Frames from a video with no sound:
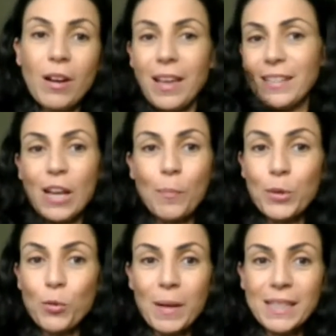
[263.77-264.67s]
it's
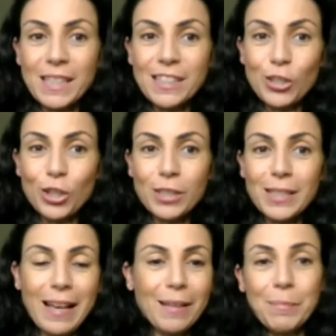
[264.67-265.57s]
helping all my 6 dogs
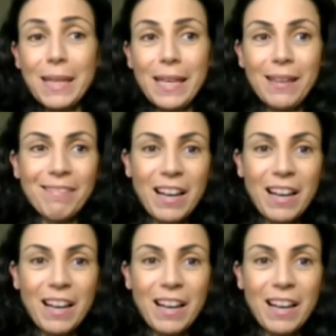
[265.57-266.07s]
and me.